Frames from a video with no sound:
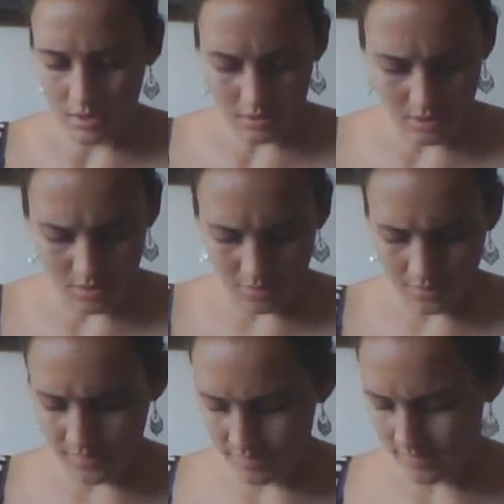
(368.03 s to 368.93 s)

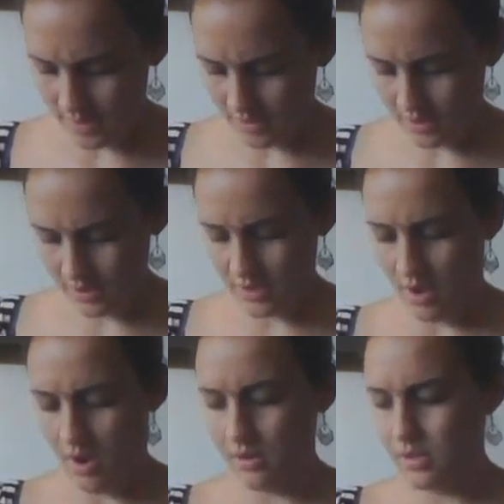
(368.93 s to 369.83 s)
So there's the
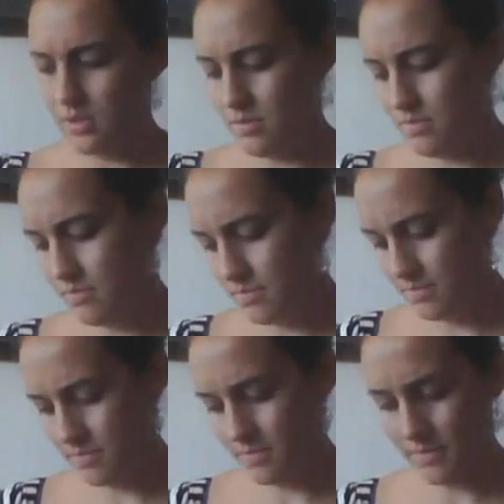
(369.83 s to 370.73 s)
socks.
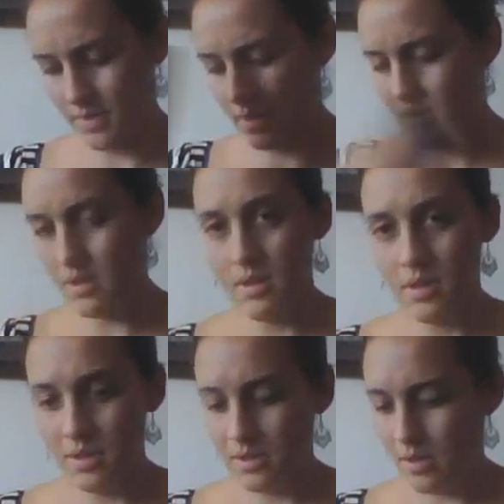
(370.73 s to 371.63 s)

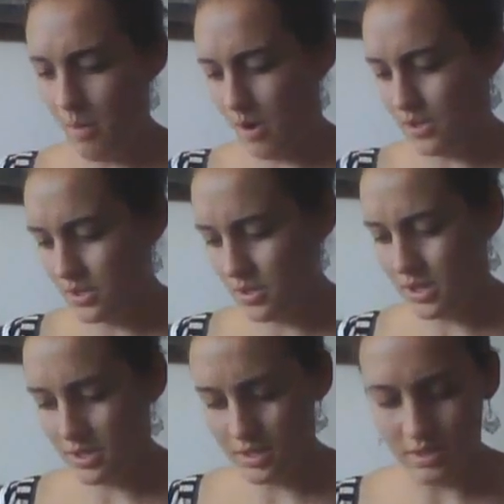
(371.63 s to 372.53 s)
They're
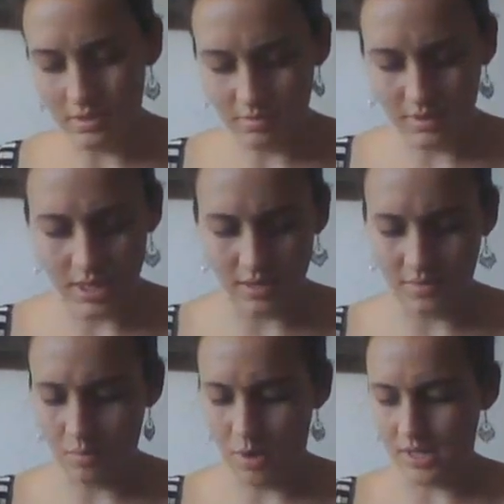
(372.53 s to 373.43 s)
monstrous and kind
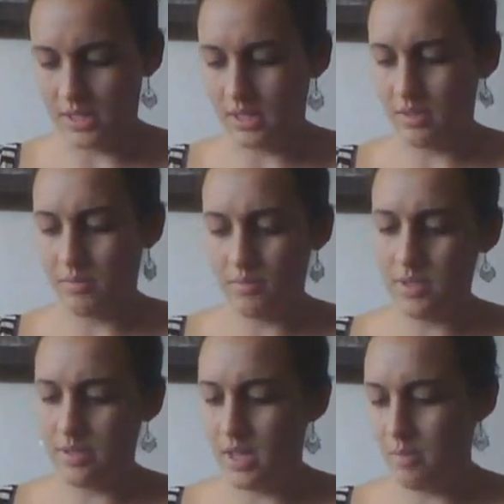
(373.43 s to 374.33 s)
of depressing
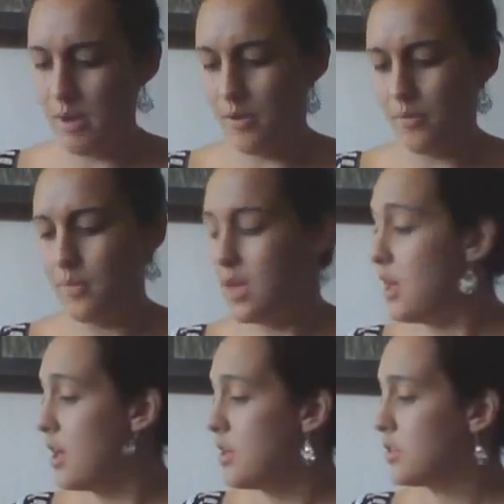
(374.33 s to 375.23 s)
to think about.
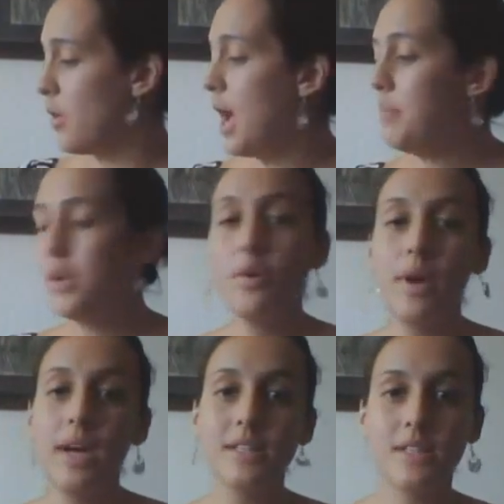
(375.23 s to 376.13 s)
So I'm gonna go
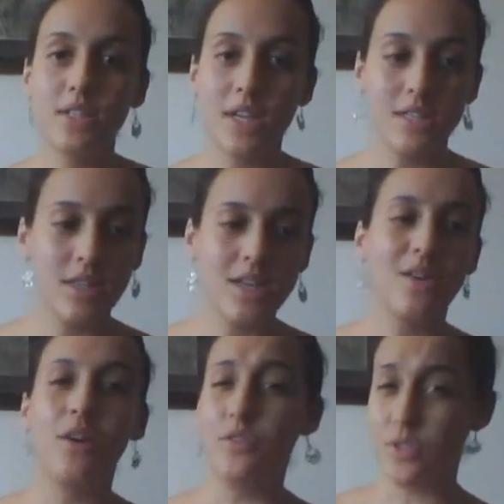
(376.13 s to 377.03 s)
ahead and suggest that
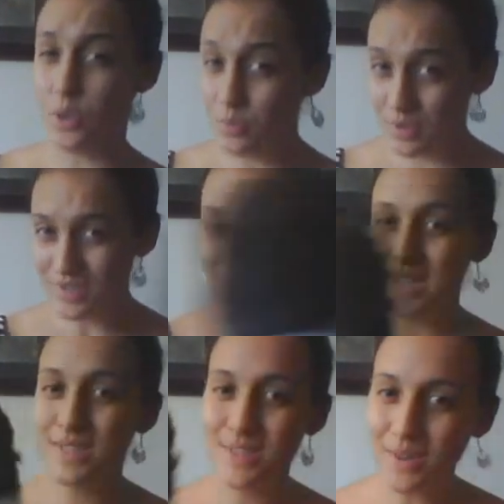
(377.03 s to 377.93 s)
y'all don't
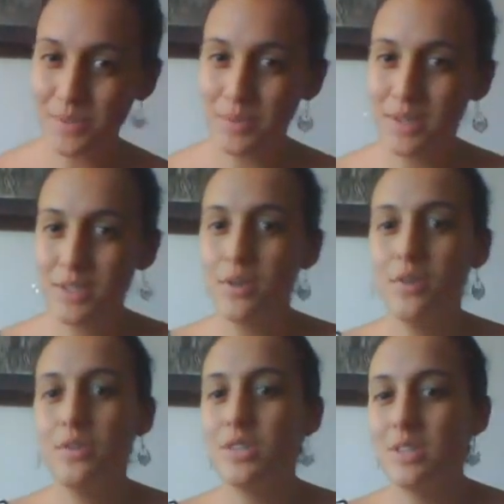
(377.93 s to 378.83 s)
knit socks with this
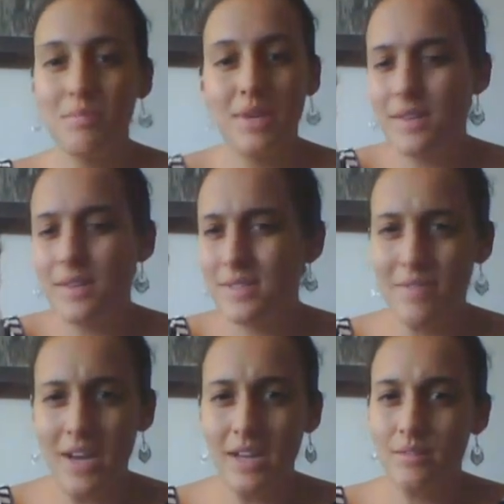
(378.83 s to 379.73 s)
yarn just because
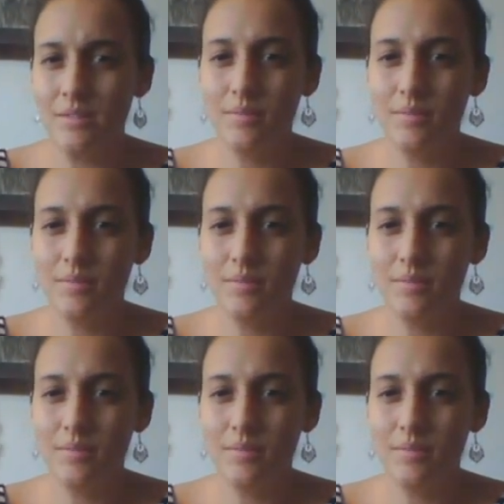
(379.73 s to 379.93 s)
of that